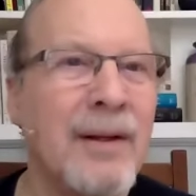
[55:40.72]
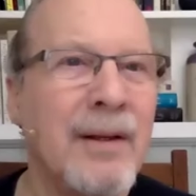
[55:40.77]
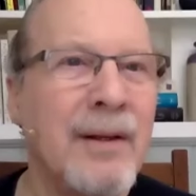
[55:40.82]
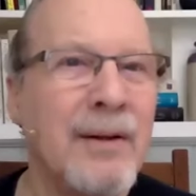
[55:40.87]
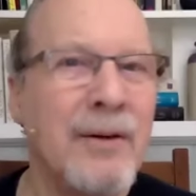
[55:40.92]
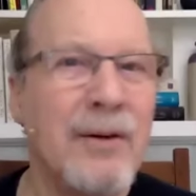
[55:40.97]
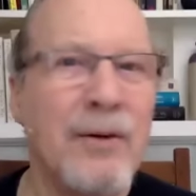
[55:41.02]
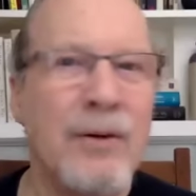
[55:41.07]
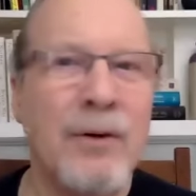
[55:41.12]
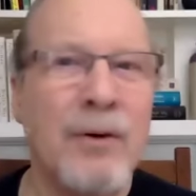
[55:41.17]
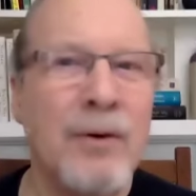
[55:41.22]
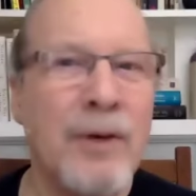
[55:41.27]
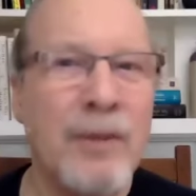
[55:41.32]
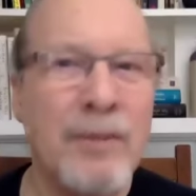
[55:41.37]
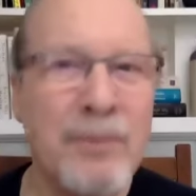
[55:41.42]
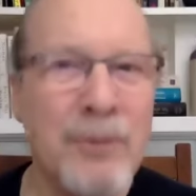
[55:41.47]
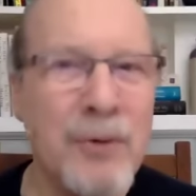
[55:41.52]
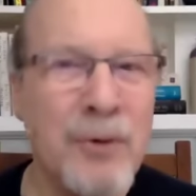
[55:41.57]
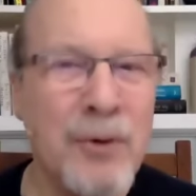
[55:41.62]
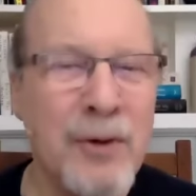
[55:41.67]
Do your hip
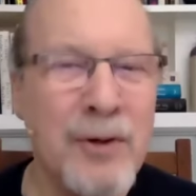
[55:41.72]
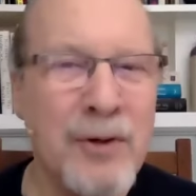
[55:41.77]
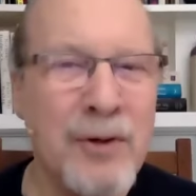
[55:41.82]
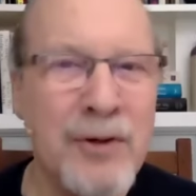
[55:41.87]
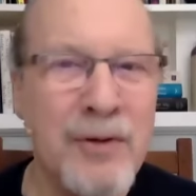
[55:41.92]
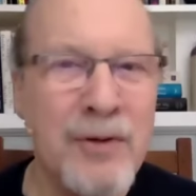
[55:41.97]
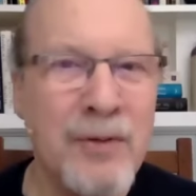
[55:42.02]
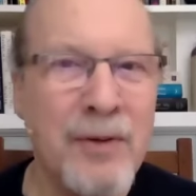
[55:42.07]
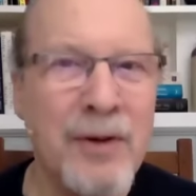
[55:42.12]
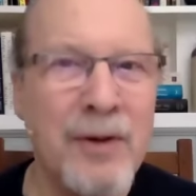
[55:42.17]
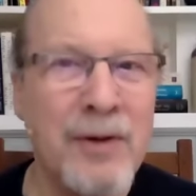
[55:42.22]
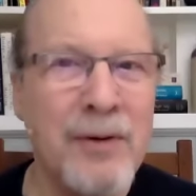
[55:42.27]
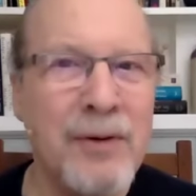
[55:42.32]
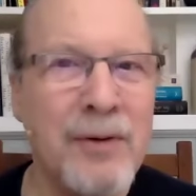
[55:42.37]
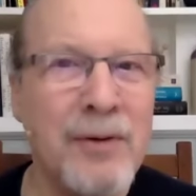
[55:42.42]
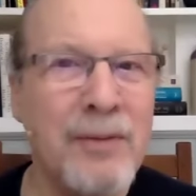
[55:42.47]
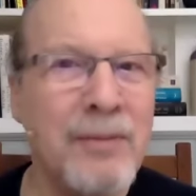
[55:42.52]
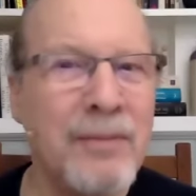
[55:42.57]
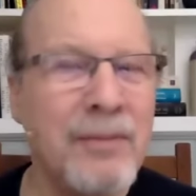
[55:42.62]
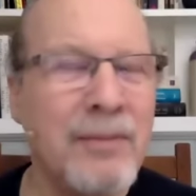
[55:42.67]
joints
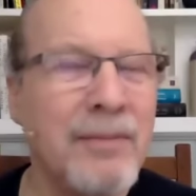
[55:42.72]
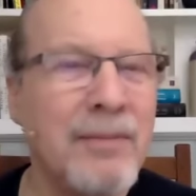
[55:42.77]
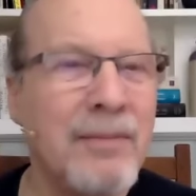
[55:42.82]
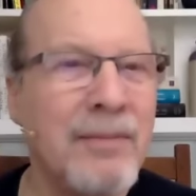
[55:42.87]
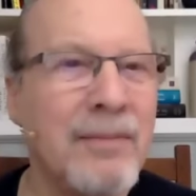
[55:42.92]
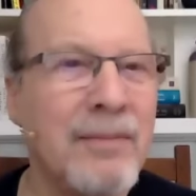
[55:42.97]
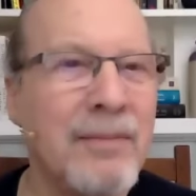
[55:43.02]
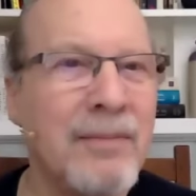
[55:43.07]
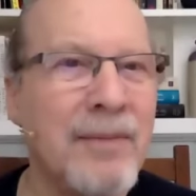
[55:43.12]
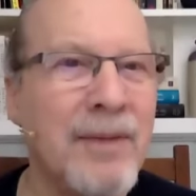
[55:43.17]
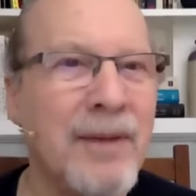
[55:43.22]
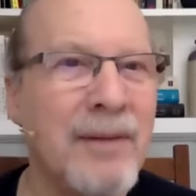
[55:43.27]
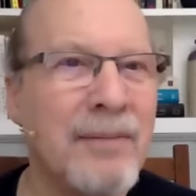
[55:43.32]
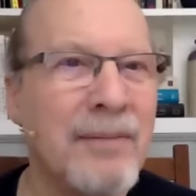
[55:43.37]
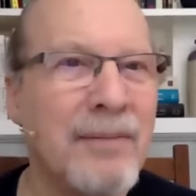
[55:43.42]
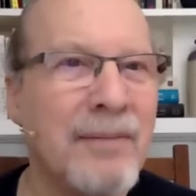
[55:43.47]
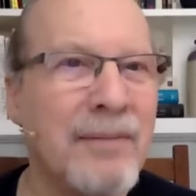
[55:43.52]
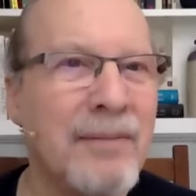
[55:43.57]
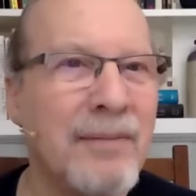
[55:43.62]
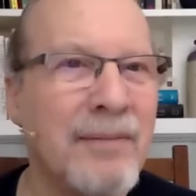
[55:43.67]
feel
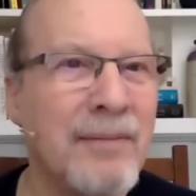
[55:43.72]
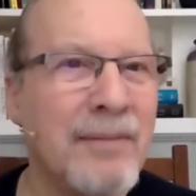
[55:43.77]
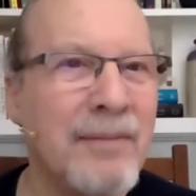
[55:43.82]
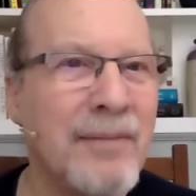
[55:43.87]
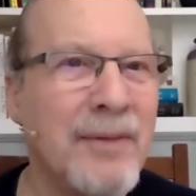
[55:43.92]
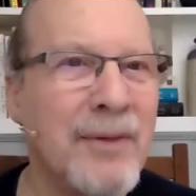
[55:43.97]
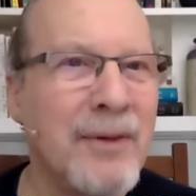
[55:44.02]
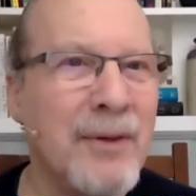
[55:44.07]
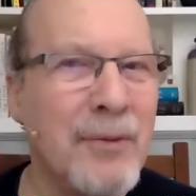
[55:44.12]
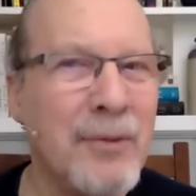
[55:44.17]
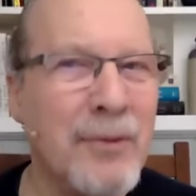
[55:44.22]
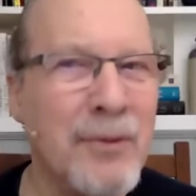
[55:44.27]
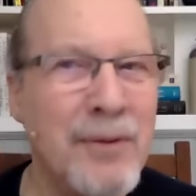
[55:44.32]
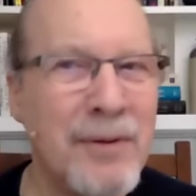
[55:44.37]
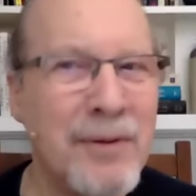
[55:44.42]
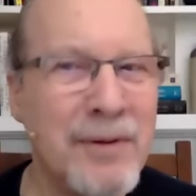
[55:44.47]
different?